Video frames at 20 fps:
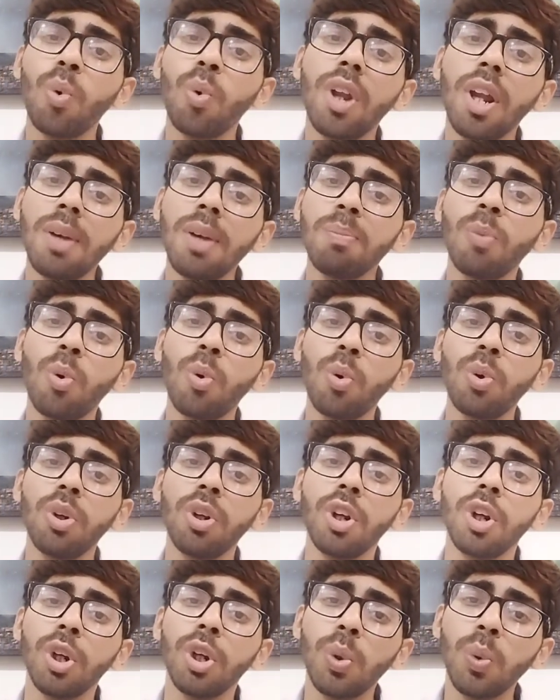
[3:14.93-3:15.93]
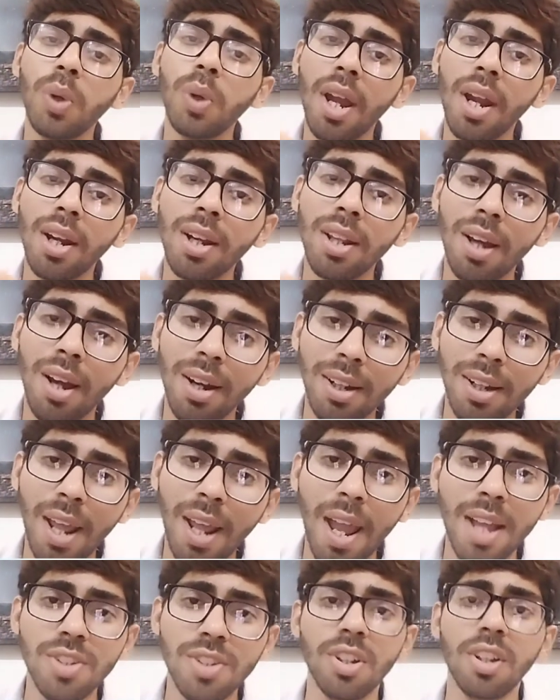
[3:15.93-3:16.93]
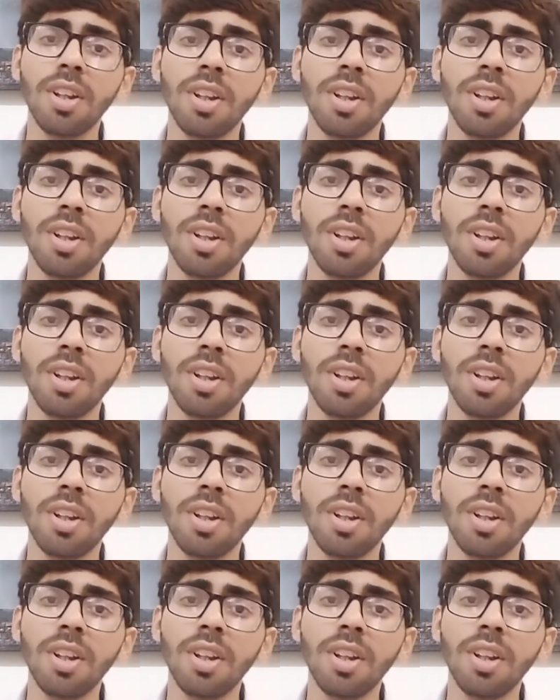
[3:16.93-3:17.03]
and more to get attached,